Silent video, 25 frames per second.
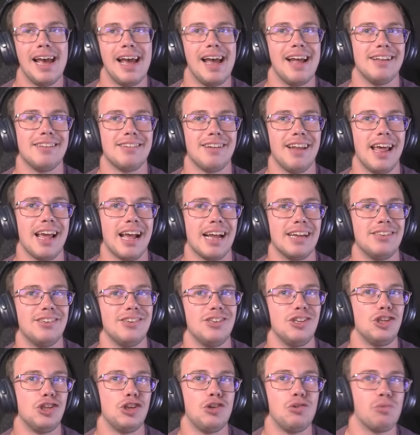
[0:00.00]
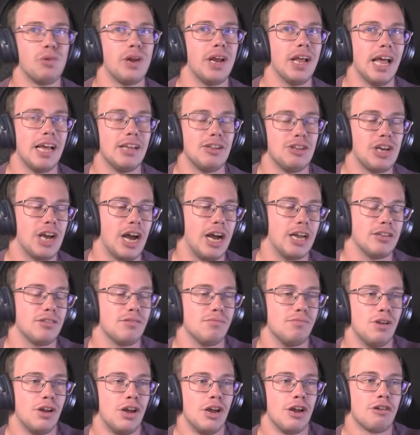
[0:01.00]
And so like, as soon as you realize you got
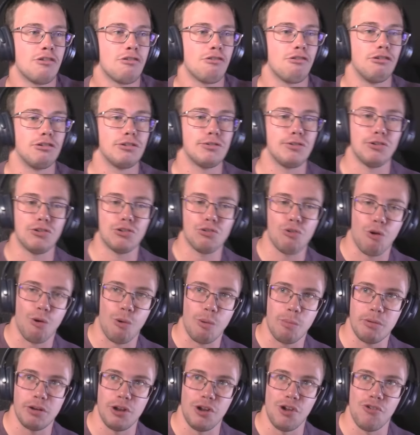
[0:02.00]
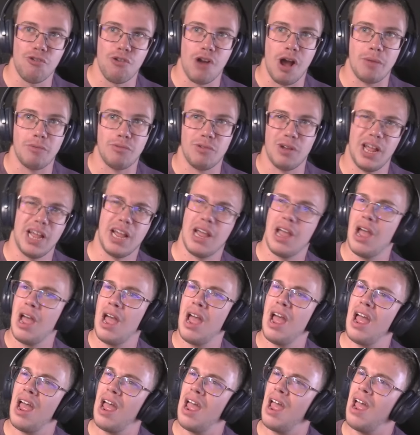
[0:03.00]
some crystal scorpion drops, you're like,
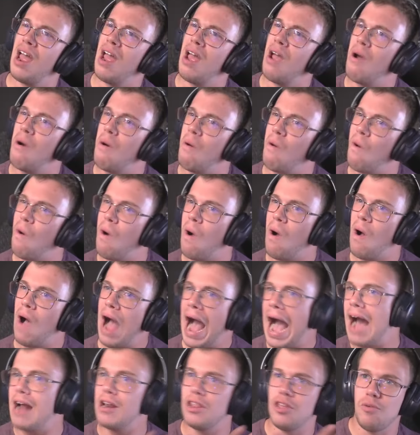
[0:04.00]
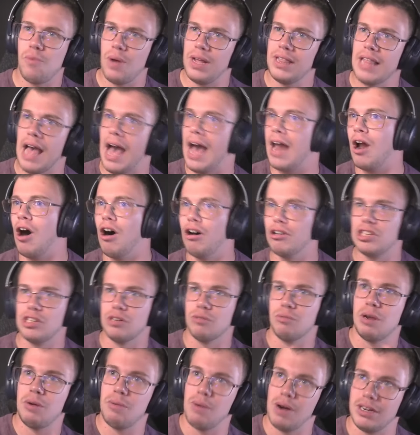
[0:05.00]
how did you win that? Also,
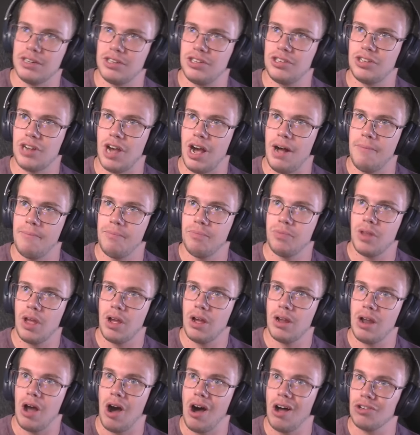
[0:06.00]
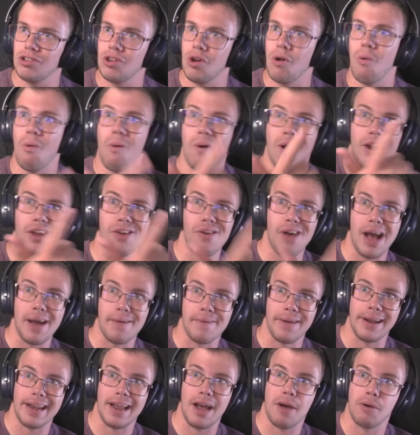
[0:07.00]
we want some. Also, where are you at
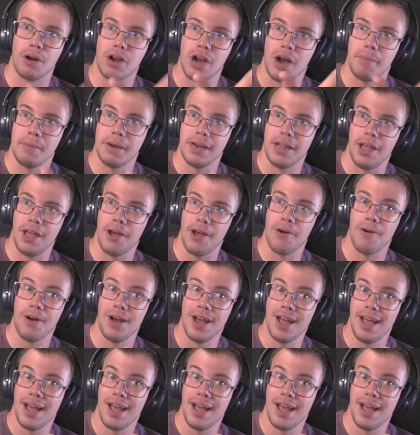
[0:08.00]
right now? We're coming to you.